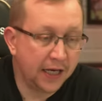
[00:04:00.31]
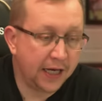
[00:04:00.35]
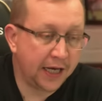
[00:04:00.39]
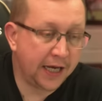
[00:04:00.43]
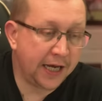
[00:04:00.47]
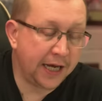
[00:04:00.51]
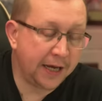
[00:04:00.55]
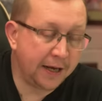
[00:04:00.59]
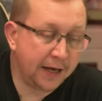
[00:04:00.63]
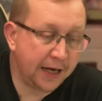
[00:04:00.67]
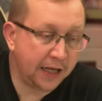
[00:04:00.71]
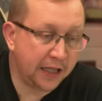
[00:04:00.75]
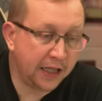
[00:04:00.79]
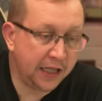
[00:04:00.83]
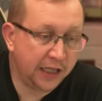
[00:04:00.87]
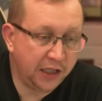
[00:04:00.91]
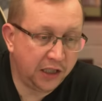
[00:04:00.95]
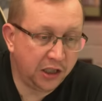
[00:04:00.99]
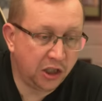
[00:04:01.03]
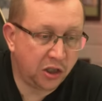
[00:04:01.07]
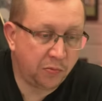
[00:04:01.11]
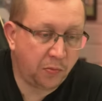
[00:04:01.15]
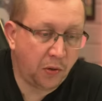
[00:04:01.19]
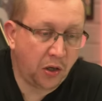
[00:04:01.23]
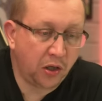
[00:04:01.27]
I think
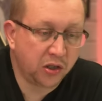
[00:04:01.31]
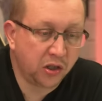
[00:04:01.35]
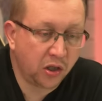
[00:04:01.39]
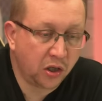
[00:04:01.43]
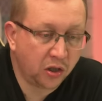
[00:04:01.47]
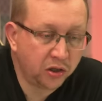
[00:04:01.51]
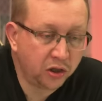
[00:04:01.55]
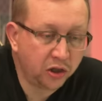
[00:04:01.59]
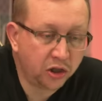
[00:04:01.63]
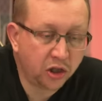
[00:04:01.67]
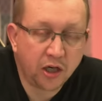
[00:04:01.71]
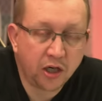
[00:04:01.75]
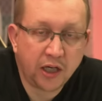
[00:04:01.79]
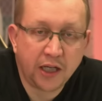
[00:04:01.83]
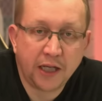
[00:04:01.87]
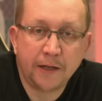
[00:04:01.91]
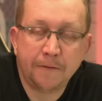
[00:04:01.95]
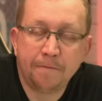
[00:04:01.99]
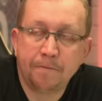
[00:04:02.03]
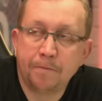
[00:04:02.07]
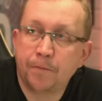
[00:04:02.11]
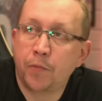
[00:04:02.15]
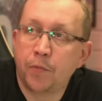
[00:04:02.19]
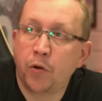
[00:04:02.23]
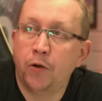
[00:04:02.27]
you're spot on,
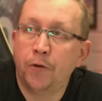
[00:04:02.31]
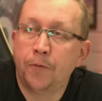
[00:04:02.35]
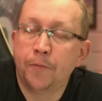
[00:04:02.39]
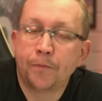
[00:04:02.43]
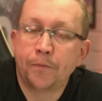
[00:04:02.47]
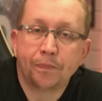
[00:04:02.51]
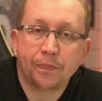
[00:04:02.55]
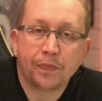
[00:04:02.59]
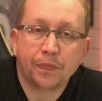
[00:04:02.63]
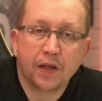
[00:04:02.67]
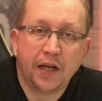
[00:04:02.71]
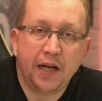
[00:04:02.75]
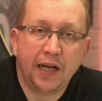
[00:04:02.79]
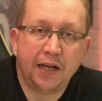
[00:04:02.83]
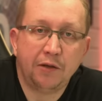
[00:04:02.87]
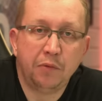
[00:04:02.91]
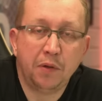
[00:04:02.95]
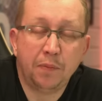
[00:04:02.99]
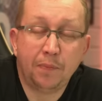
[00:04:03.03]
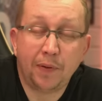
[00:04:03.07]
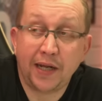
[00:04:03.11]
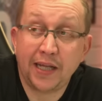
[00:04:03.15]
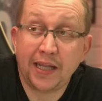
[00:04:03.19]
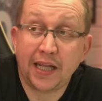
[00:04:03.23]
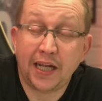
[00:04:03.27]
Johnny, but like,
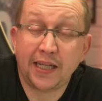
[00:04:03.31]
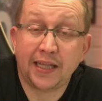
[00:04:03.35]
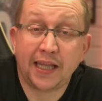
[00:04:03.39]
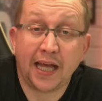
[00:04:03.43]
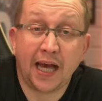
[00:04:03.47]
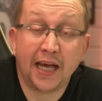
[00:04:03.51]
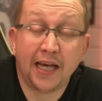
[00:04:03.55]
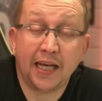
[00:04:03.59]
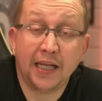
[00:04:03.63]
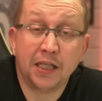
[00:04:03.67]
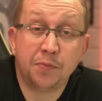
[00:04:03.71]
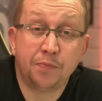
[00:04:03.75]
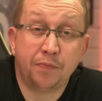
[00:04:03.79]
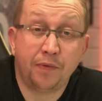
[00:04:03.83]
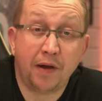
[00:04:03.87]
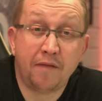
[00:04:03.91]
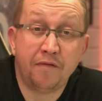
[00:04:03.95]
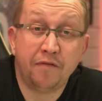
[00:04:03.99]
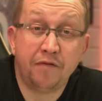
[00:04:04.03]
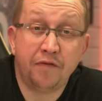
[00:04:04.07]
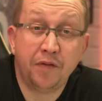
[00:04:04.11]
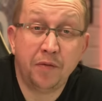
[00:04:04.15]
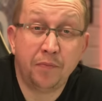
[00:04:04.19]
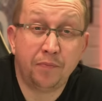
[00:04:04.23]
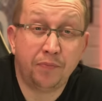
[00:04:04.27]
we played like that against
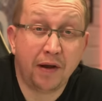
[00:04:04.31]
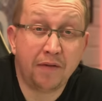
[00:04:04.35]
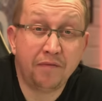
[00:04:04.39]
Brentford.